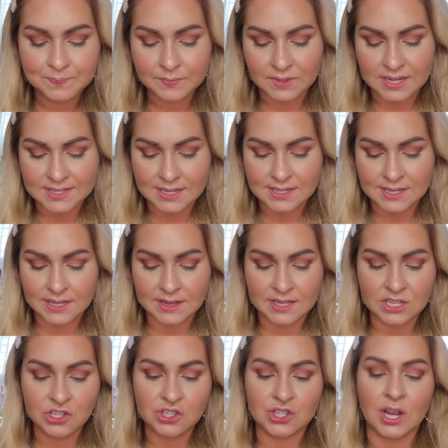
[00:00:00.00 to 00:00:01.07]
This is in
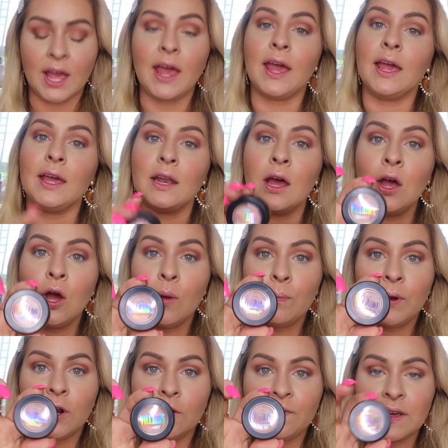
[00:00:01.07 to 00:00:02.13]
the shade
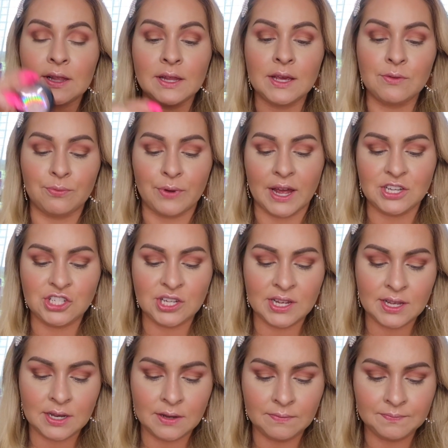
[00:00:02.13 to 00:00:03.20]
Perfectly
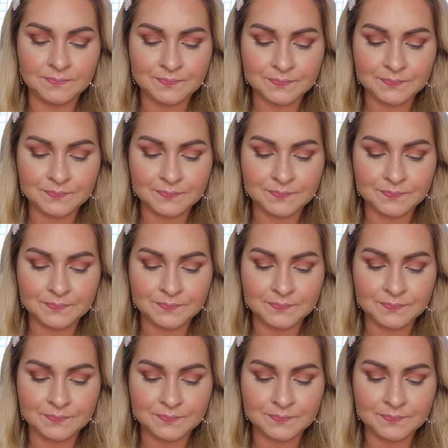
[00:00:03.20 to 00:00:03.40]
Wretched.